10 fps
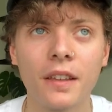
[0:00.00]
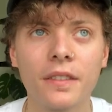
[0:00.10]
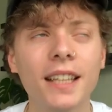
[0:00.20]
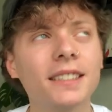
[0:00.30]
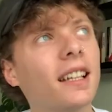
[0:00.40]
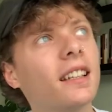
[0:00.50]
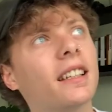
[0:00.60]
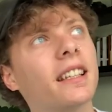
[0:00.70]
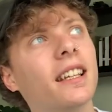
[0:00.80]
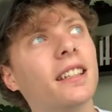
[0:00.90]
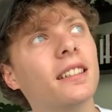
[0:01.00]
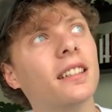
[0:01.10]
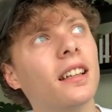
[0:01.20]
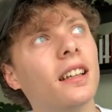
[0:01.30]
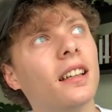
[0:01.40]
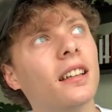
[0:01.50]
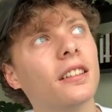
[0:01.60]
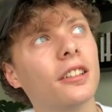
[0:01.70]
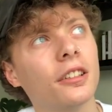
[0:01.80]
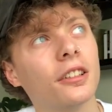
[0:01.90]
they're telling the kid,
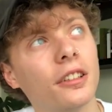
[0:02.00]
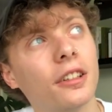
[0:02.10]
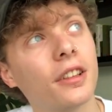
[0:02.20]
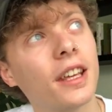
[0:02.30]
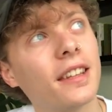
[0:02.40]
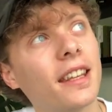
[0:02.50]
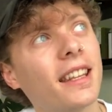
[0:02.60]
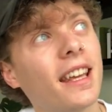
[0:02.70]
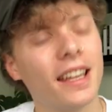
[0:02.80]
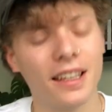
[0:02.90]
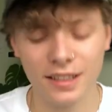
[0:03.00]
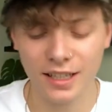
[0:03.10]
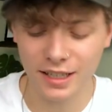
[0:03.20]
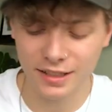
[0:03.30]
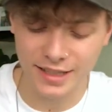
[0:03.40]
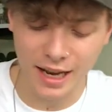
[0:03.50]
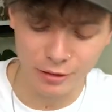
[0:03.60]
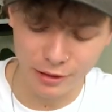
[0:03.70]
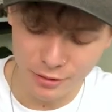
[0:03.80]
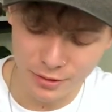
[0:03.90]
you know, they're
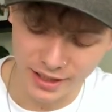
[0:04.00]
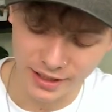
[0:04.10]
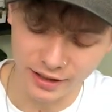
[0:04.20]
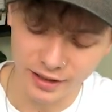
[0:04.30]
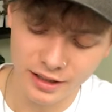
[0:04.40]
downloading